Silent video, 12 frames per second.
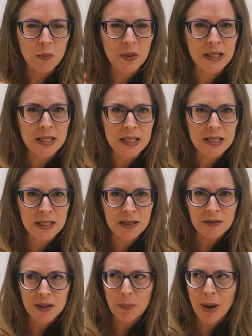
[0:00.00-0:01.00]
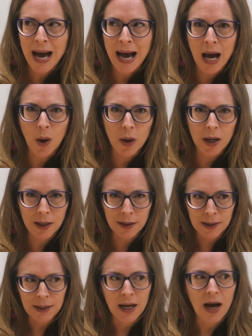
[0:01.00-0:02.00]
believe in the power,
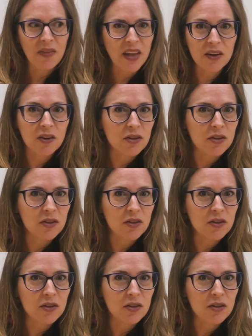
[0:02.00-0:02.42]
and then